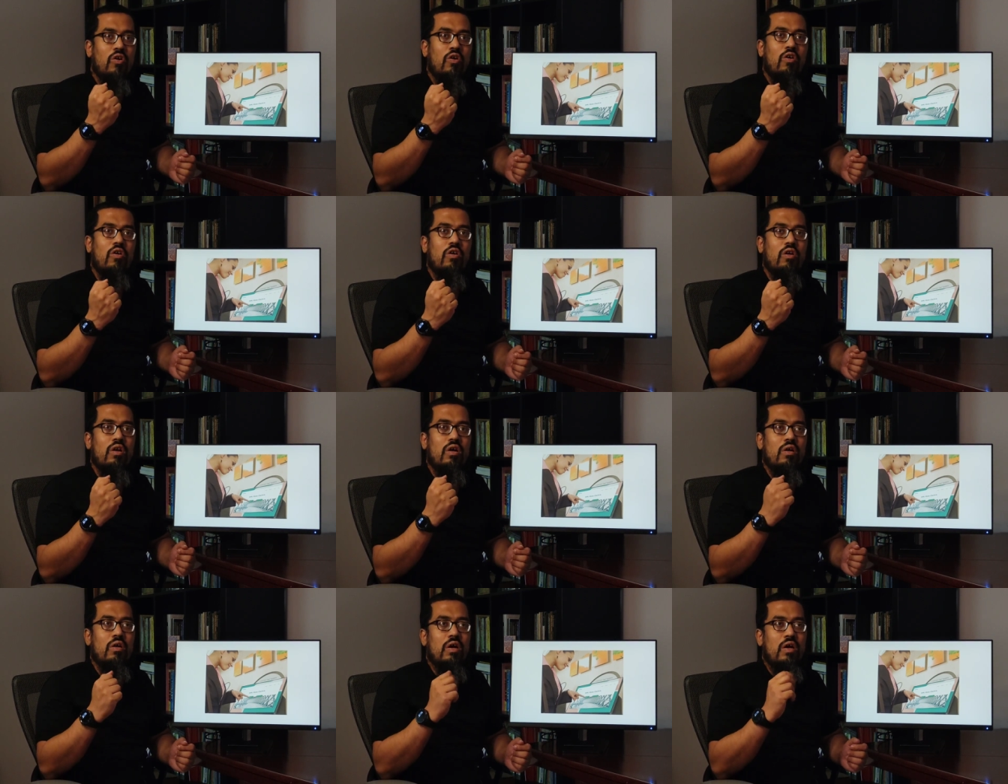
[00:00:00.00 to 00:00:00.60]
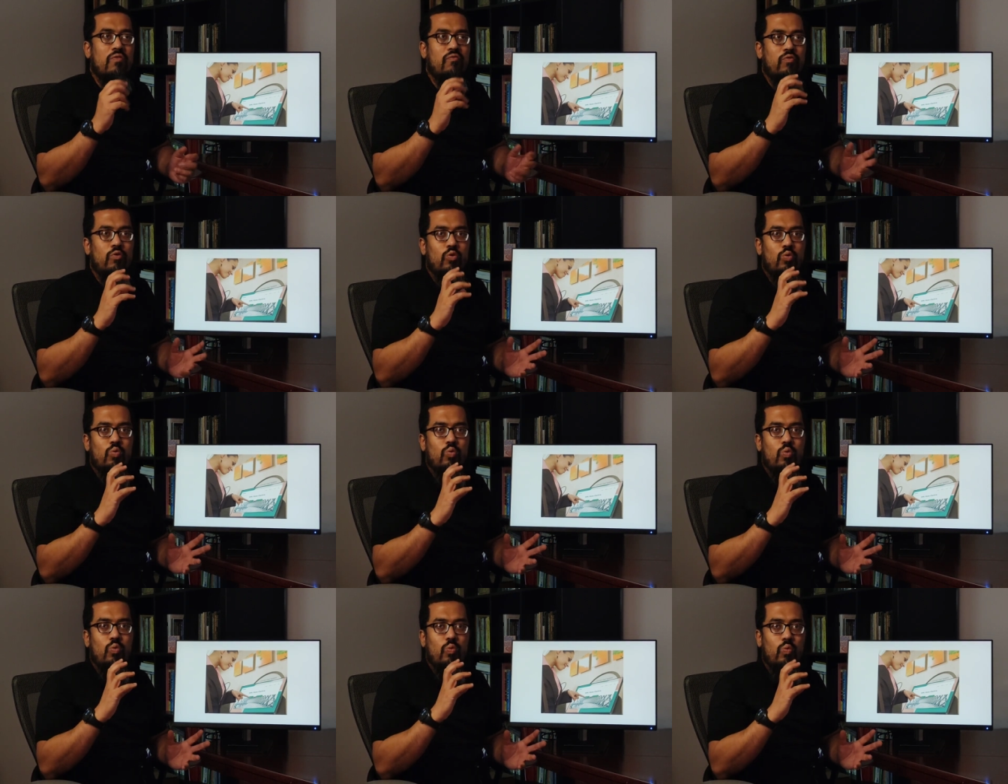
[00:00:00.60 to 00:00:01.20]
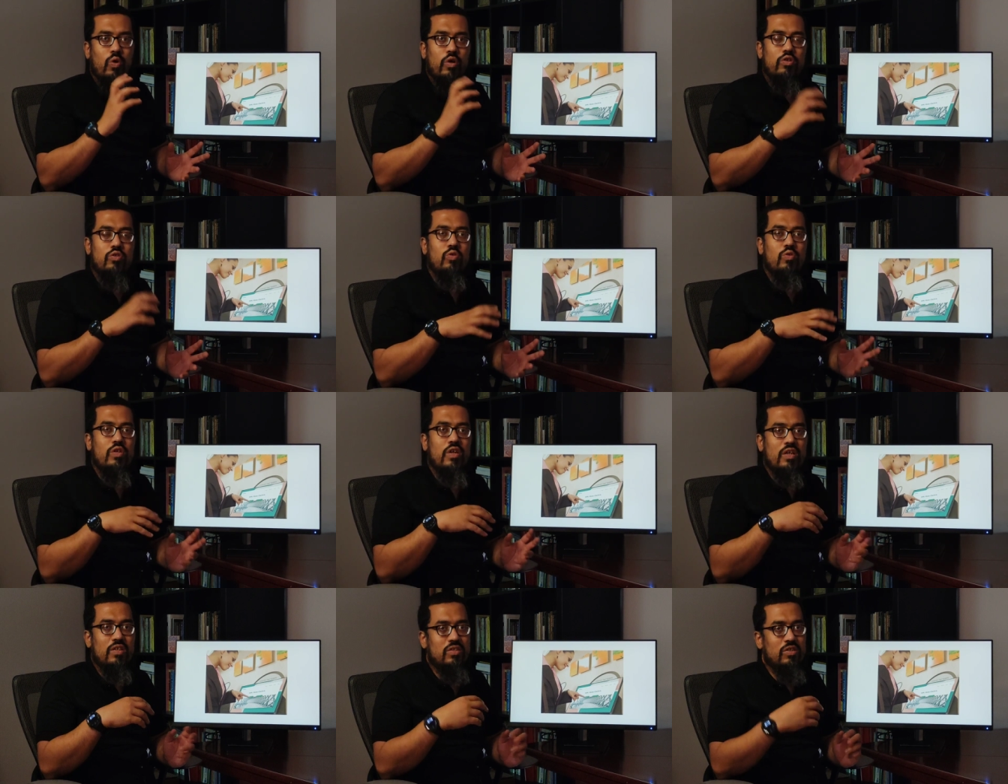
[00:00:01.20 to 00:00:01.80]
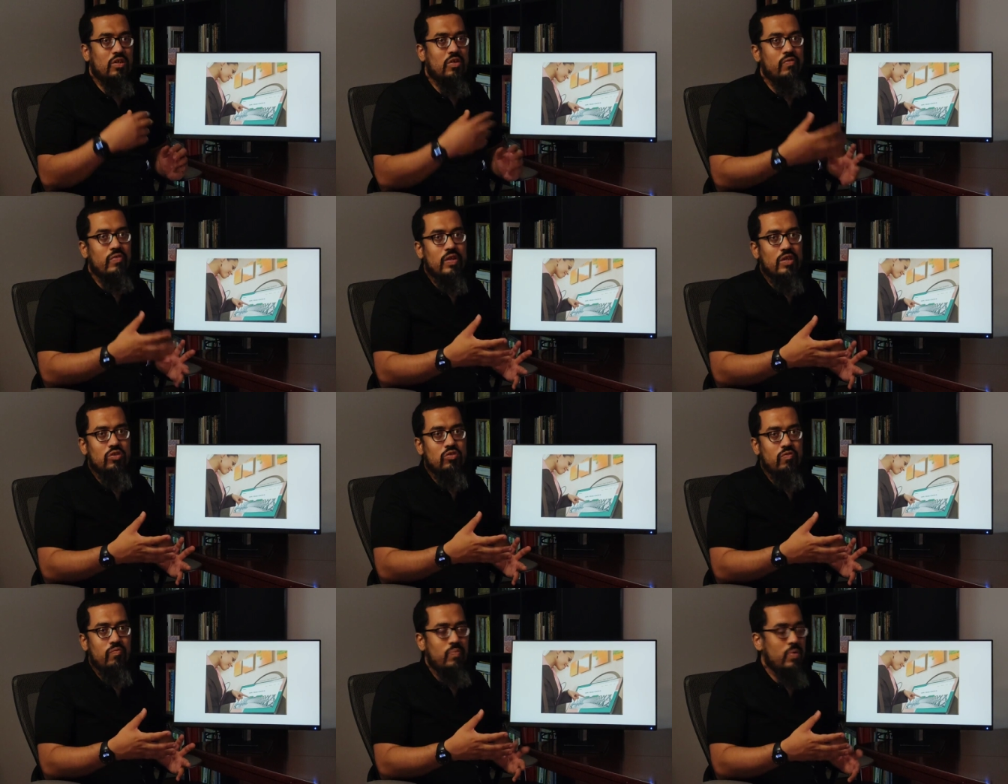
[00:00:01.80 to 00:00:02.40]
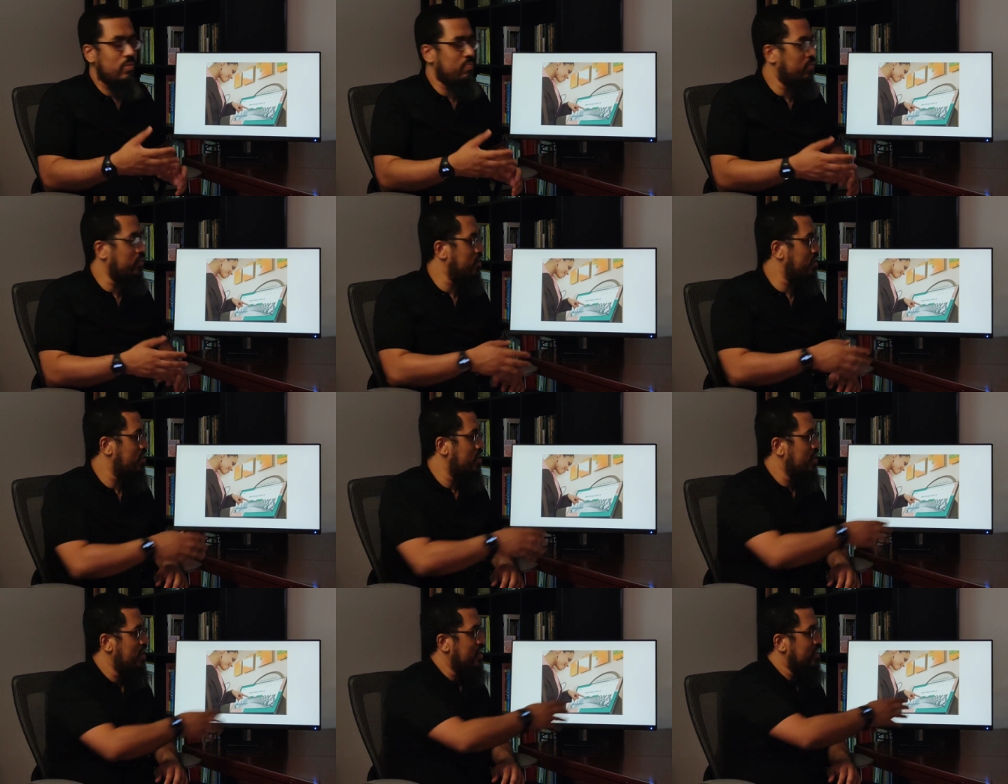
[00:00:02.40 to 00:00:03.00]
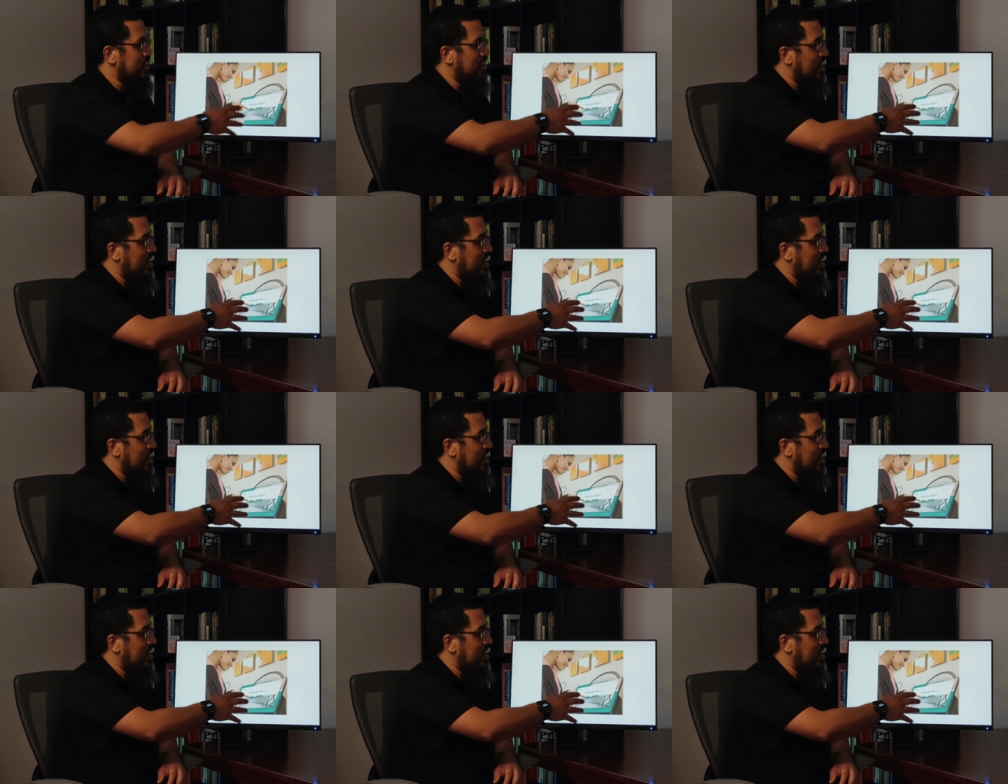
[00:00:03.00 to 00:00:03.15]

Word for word: or if you want to take surveys of people,